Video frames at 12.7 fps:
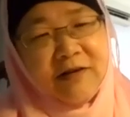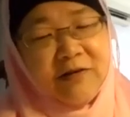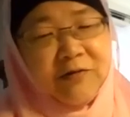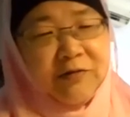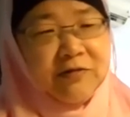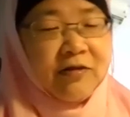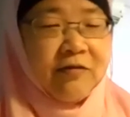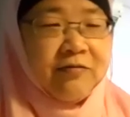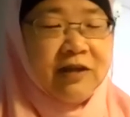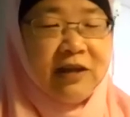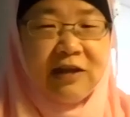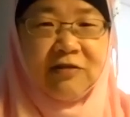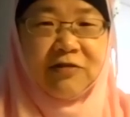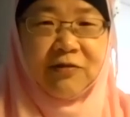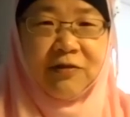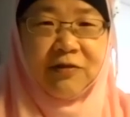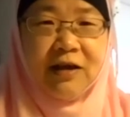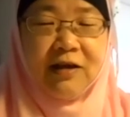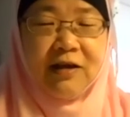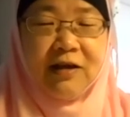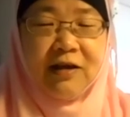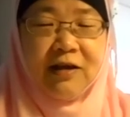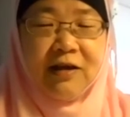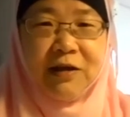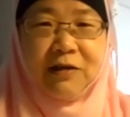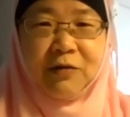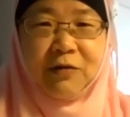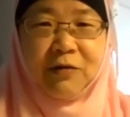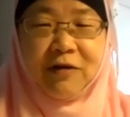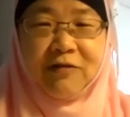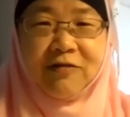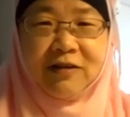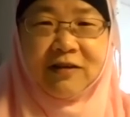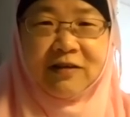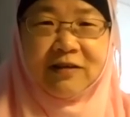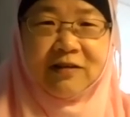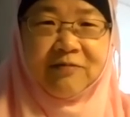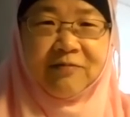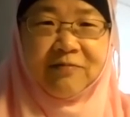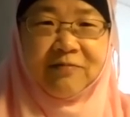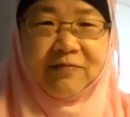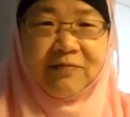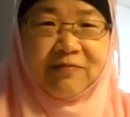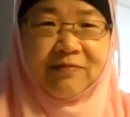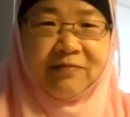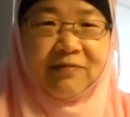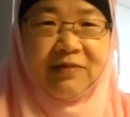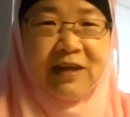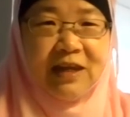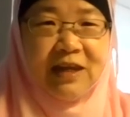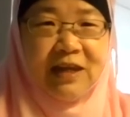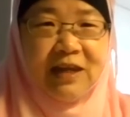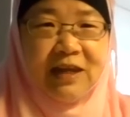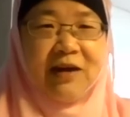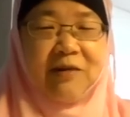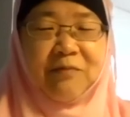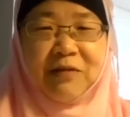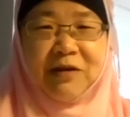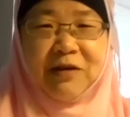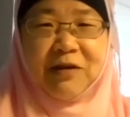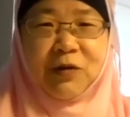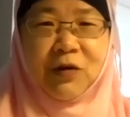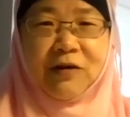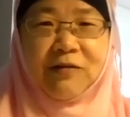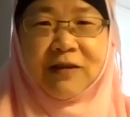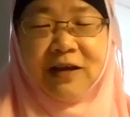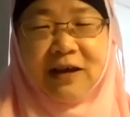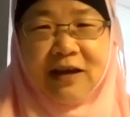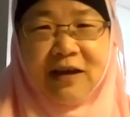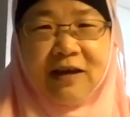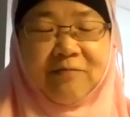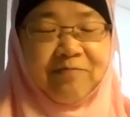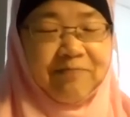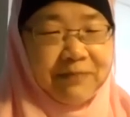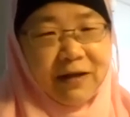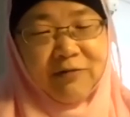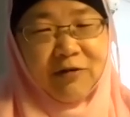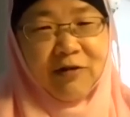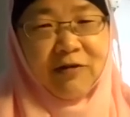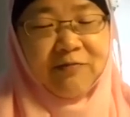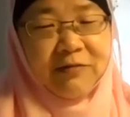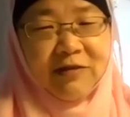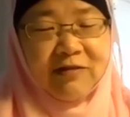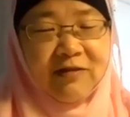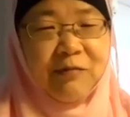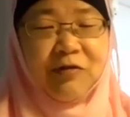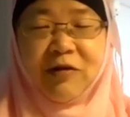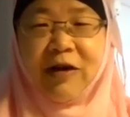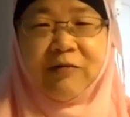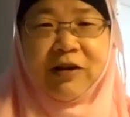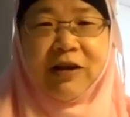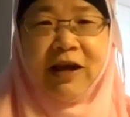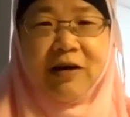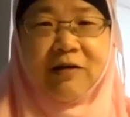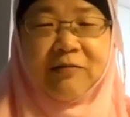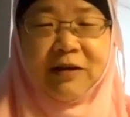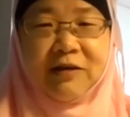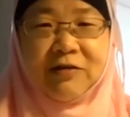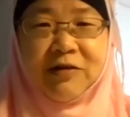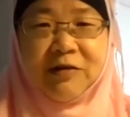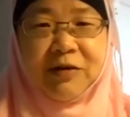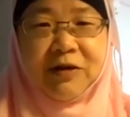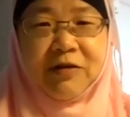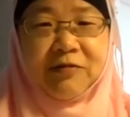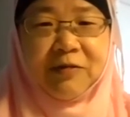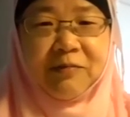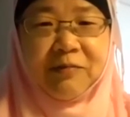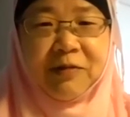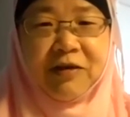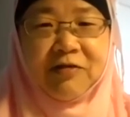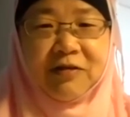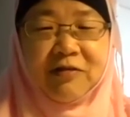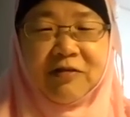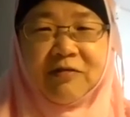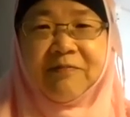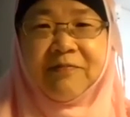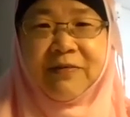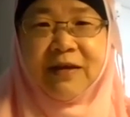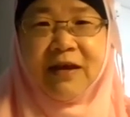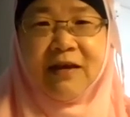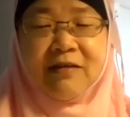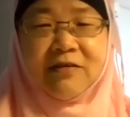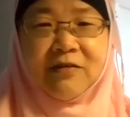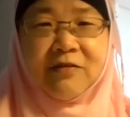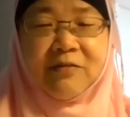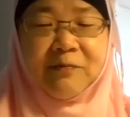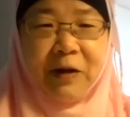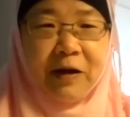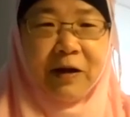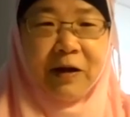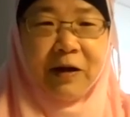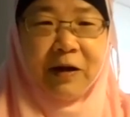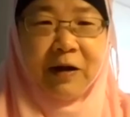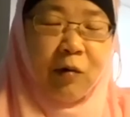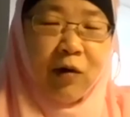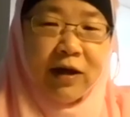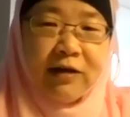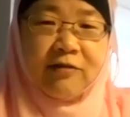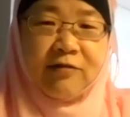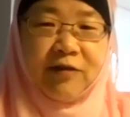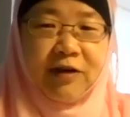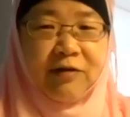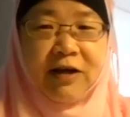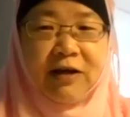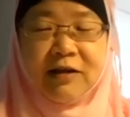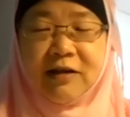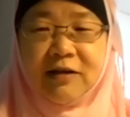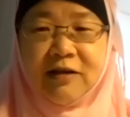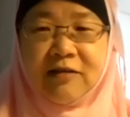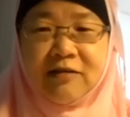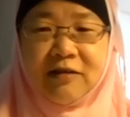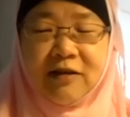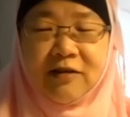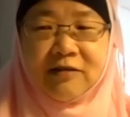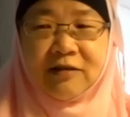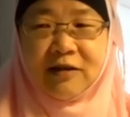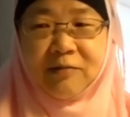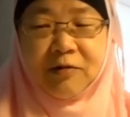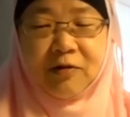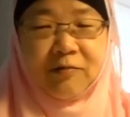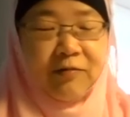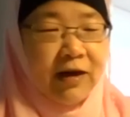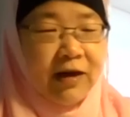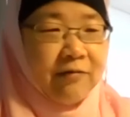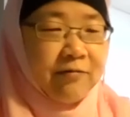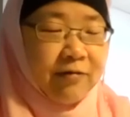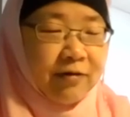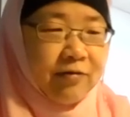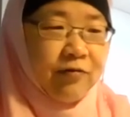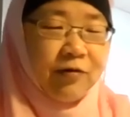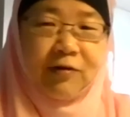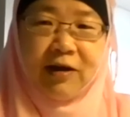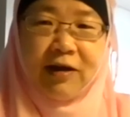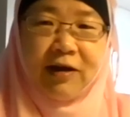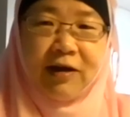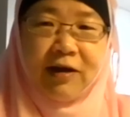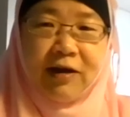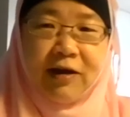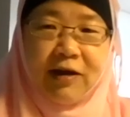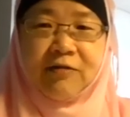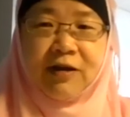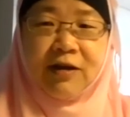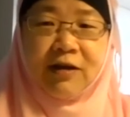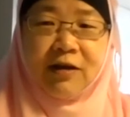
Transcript: the use of D3 and B12. D3 and B12 it seems to really help in the treatment of the patients. So, but what is very clear is in Singapore, we have very few cases of